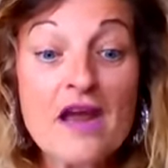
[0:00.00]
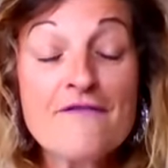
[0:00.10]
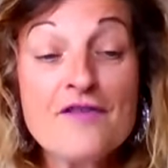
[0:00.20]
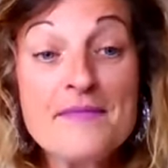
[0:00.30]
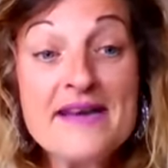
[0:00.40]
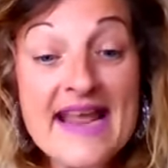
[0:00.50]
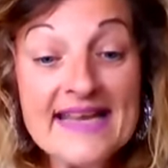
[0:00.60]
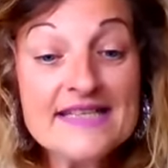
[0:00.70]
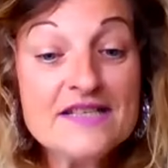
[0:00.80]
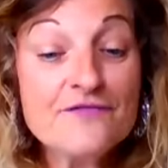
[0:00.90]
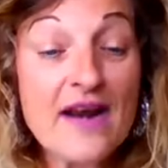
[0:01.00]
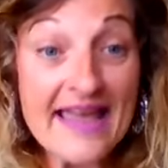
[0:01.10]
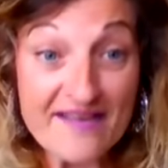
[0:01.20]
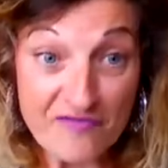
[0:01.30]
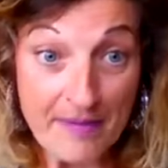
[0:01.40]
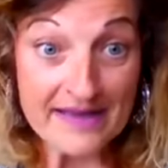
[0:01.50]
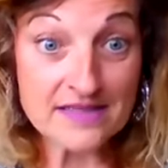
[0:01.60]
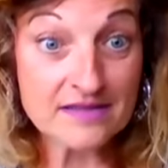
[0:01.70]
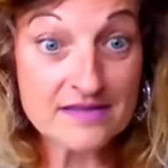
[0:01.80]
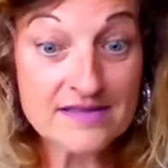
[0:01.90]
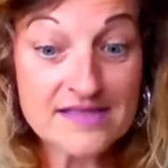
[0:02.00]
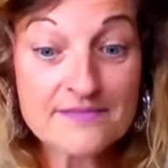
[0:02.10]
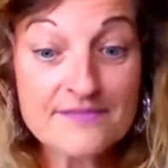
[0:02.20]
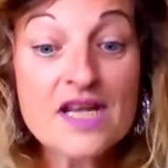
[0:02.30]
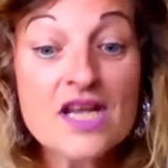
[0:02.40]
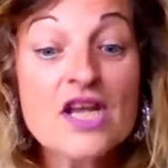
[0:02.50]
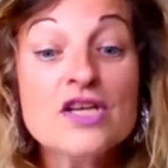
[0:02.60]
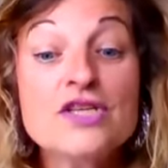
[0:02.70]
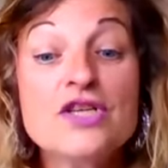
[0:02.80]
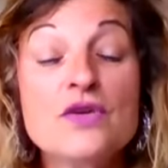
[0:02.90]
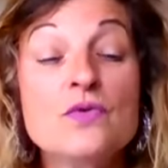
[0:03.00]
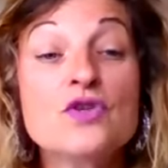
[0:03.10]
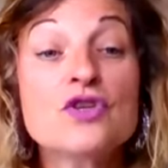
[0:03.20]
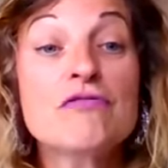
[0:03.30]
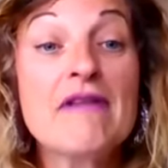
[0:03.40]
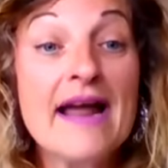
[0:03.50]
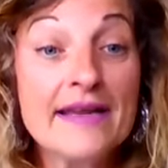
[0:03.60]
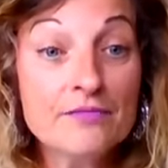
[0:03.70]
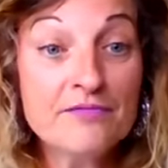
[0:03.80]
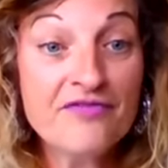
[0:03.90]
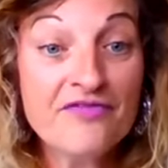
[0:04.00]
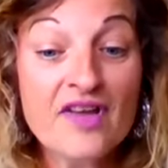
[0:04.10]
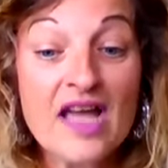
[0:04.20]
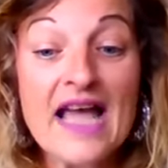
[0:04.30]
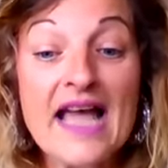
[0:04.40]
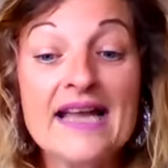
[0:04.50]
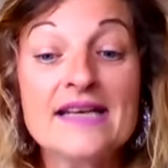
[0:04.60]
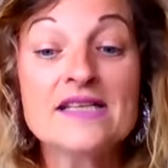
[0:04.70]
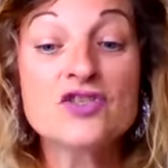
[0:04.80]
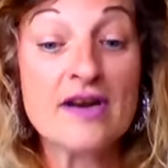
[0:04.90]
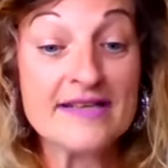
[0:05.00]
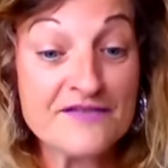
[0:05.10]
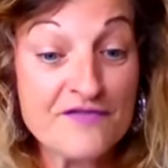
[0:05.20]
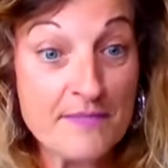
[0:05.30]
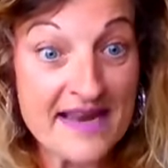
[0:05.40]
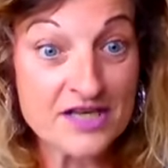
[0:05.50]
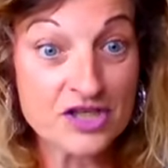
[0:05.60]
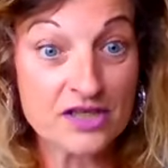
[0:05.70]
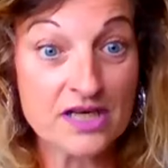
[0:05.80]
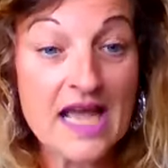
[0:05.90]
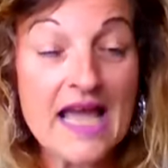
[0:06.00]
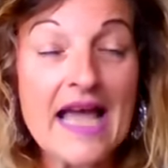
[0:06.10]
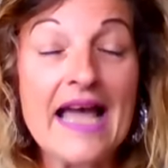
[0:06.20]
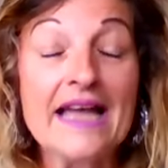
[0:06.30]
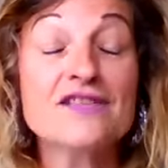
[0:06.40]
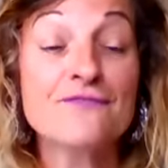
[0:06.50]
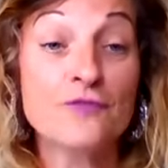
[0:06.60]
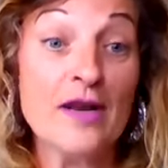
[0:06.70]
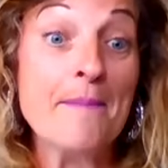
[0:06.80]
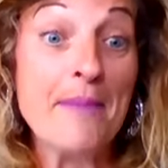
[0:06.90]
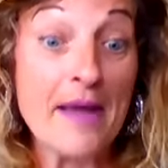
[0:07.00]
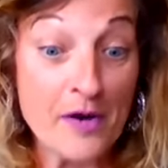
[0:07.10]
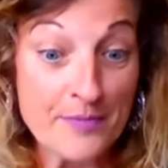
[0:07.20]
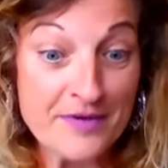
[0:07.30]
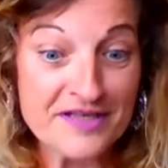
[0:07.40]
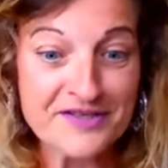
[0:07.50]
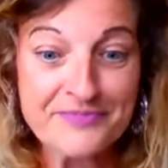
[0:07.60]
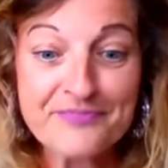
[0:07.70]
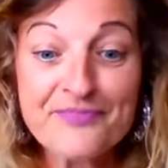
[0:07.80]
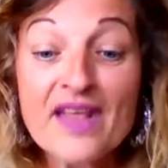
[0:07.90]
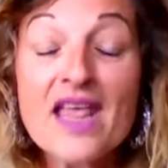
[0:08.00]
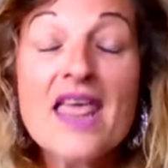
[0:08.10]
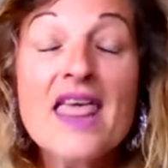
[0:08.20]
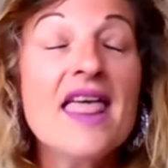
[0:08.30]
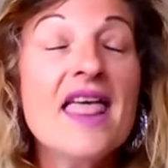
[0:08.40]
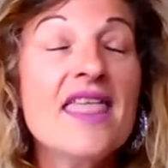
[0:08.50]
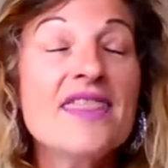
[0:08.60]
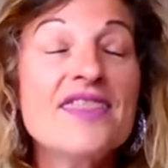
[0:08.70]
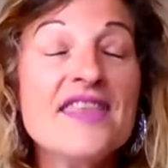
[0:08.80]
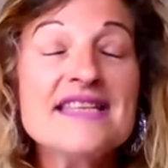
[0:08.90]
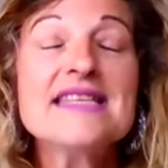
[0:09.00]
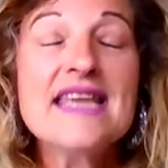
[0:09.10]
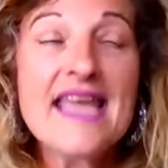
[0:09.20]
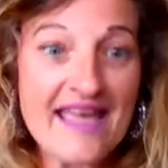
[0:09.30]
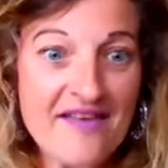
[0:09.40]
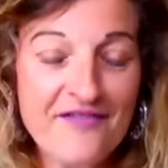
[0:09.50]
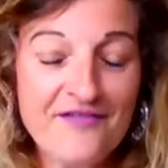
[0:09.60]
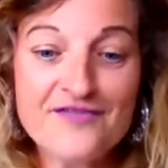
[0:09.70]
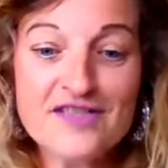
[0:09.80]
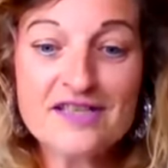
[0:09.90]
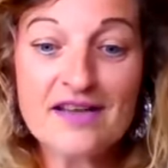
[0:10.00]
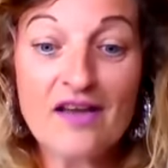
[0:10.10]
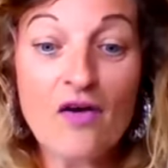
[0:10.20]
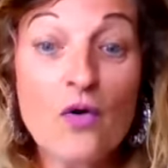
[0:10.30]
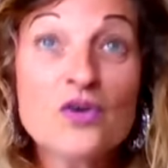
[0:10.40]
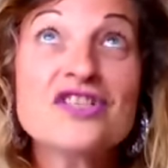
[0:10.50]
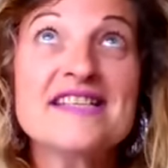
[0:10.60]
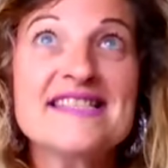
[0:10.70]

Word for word: from negative life patterns to triumph and transformation and full empowerment. Mm -hmm this gift, or should